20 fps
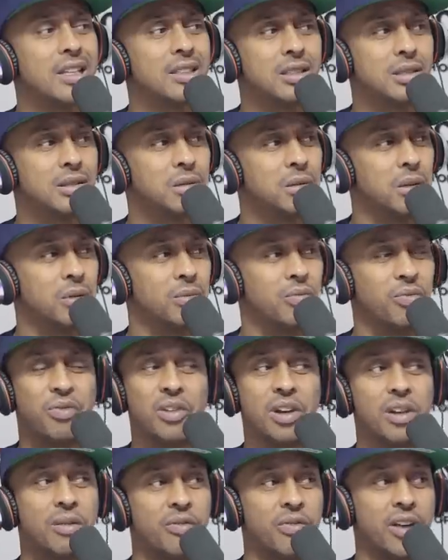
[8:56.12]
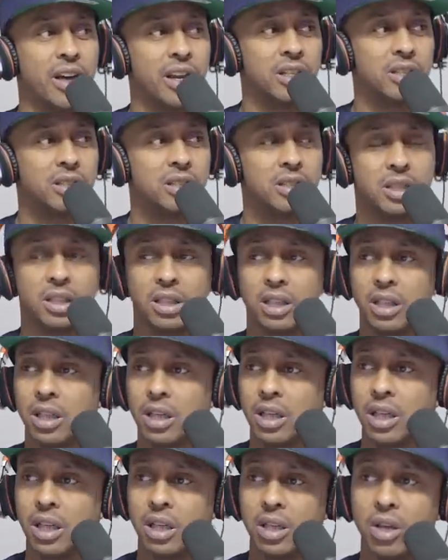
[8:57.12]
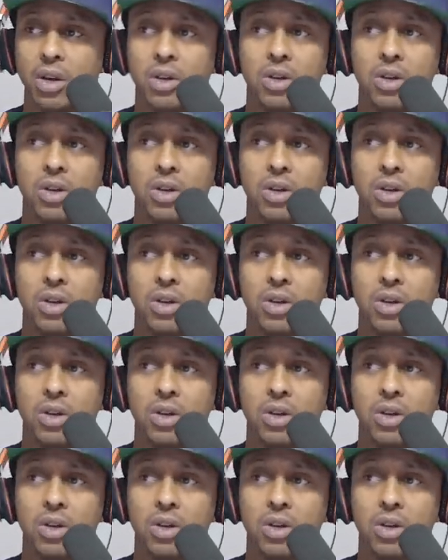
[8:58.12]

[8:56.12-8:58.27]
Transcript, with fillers: is the foot fetish? He's into that.